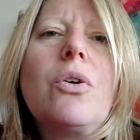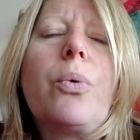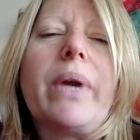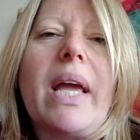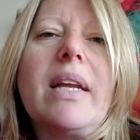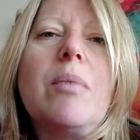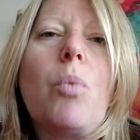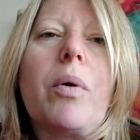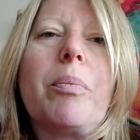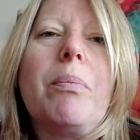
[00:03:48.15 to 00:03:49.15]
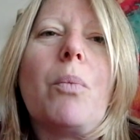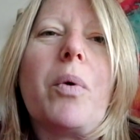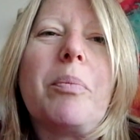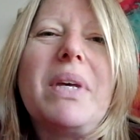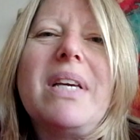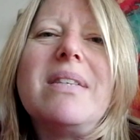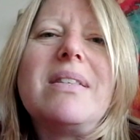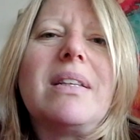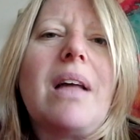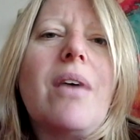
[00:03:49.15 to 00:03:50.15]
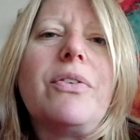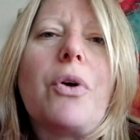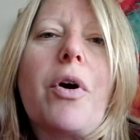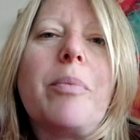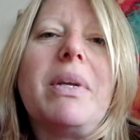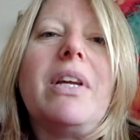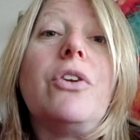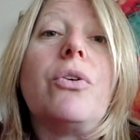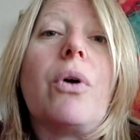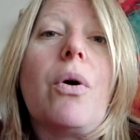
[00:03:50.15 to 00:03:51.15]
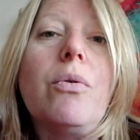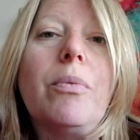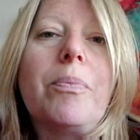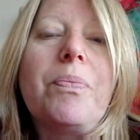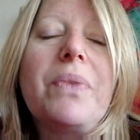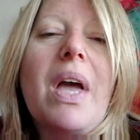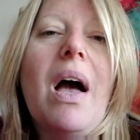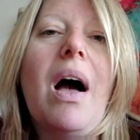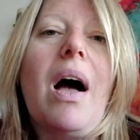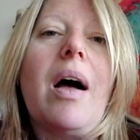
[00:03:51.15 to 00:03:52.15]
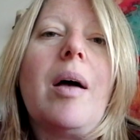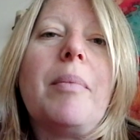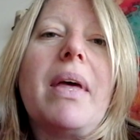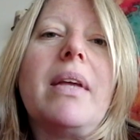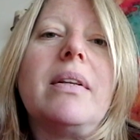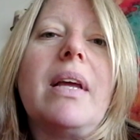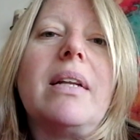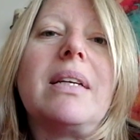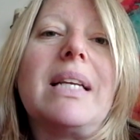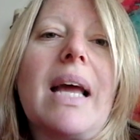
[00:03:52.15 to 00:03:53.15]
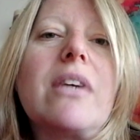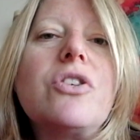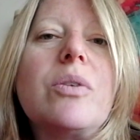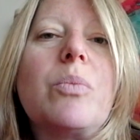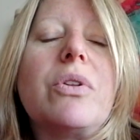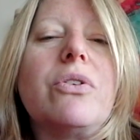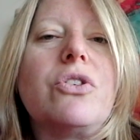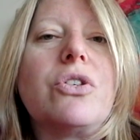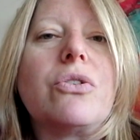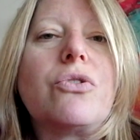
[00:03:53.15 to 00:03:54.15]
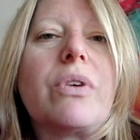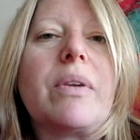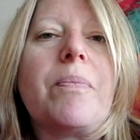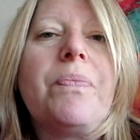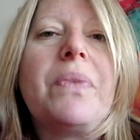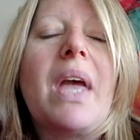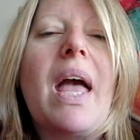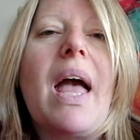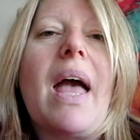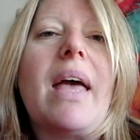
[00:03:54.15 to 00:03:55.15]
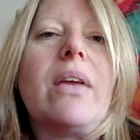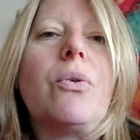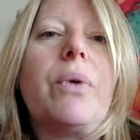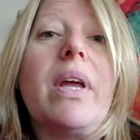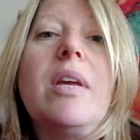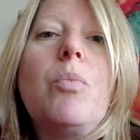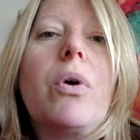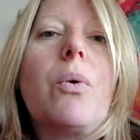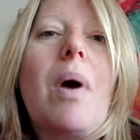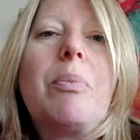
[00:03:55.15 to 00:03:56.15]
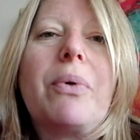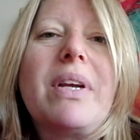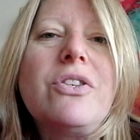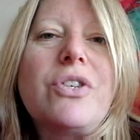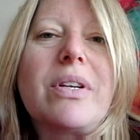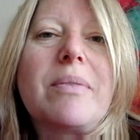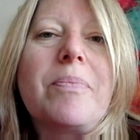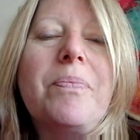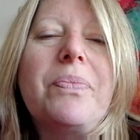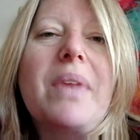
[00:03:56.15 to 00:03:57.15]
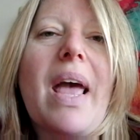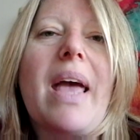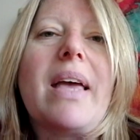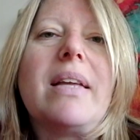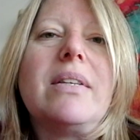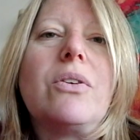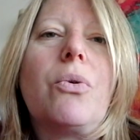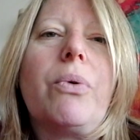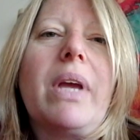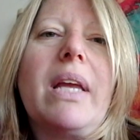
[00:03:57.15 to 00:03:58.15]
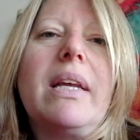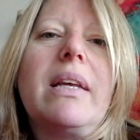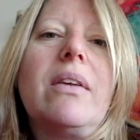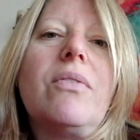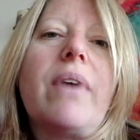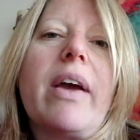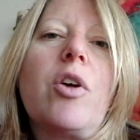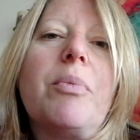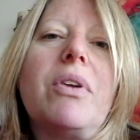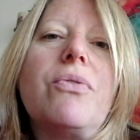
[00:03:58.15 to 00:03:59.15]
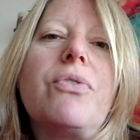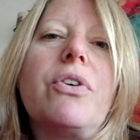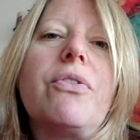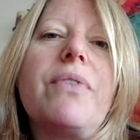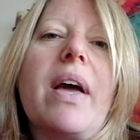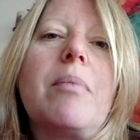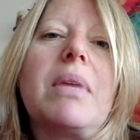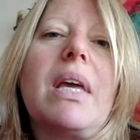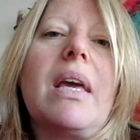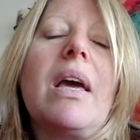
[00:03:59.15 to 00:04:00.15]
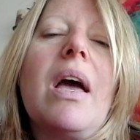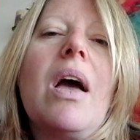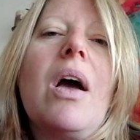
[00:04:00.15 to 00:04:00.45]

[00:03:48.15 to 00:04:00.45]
creating more peace and love and harmony in your home, and connection with your children, and creating more cooperation and creating an environment for your family